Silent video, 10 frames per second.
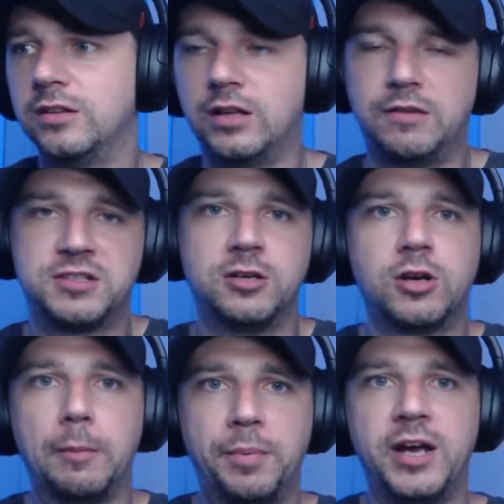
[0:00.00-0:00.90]
I've still
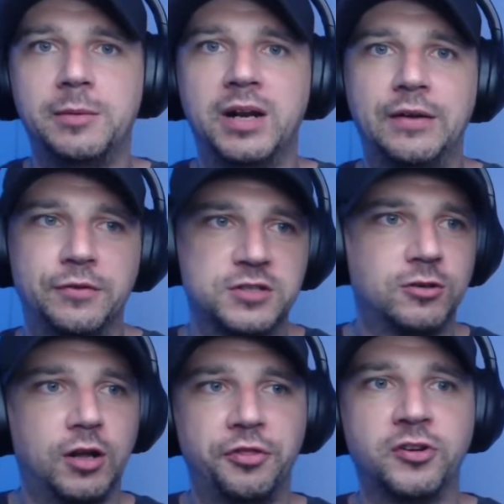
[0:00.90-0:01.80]
got pain in my life. I've still
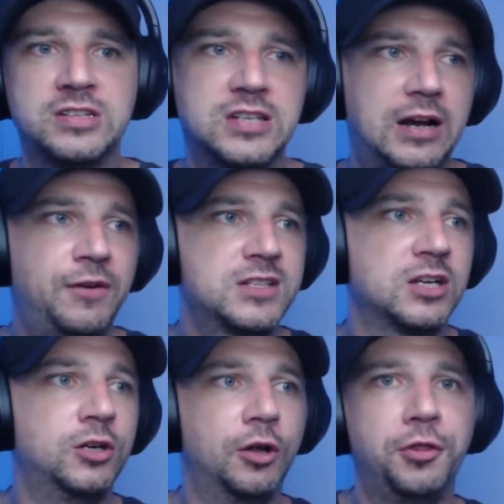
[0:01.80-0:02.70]
got things that I've had to
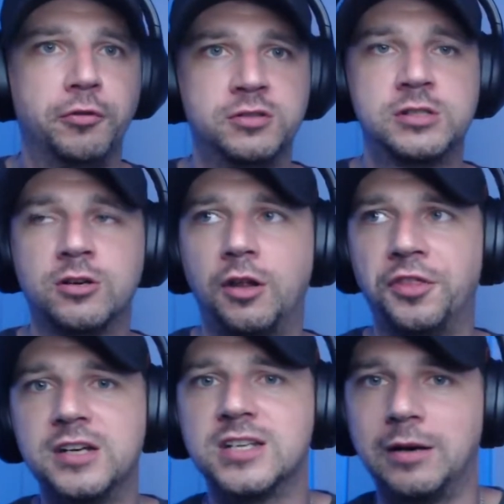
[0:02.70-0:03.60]
go through. Still got
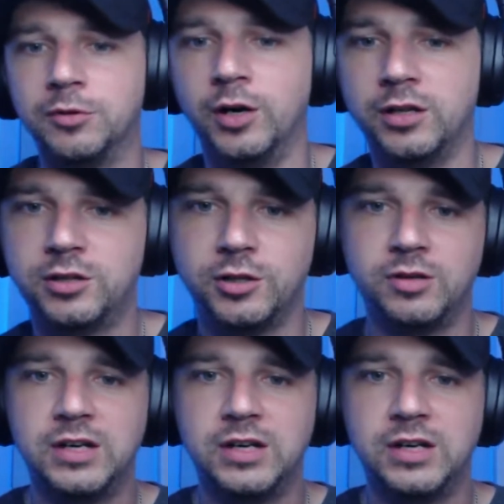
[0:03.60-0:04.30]
things that I'm going through.